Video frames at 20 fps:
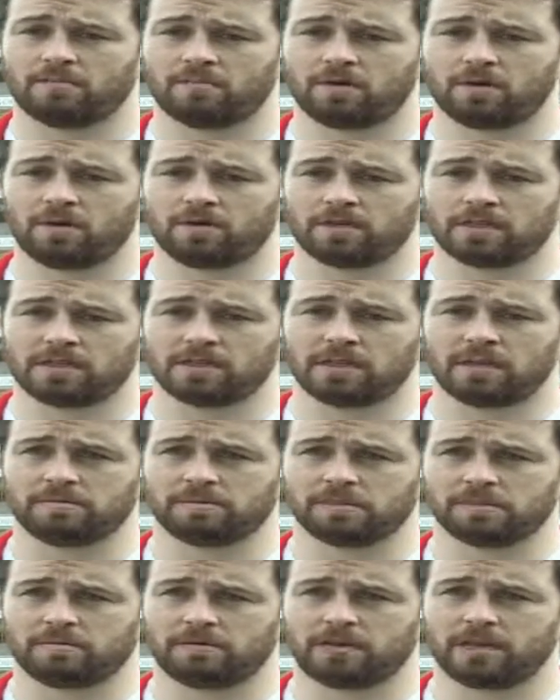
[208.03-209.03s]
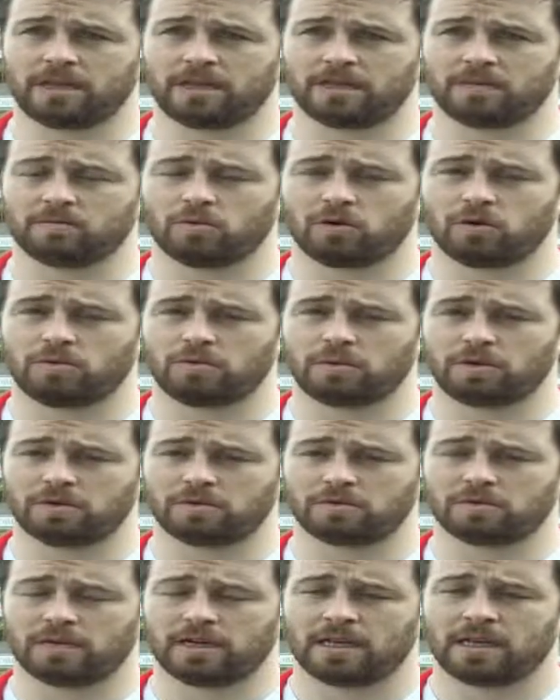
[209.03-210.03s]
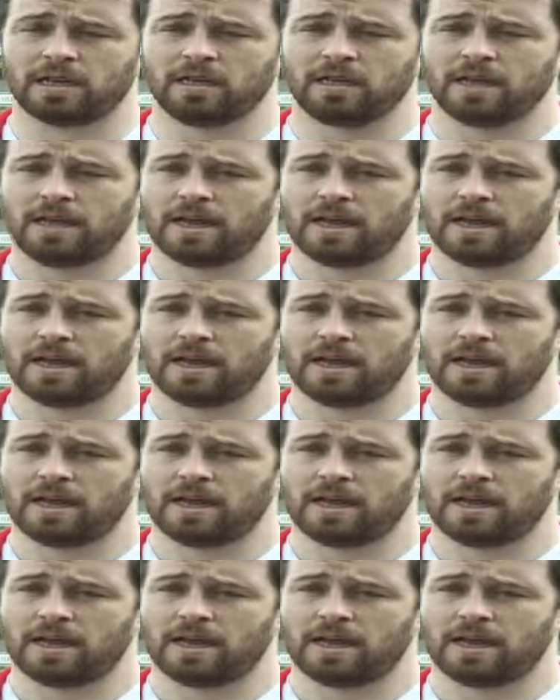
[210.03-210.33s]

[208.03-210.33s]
you know, the times that we're in at the moment as well.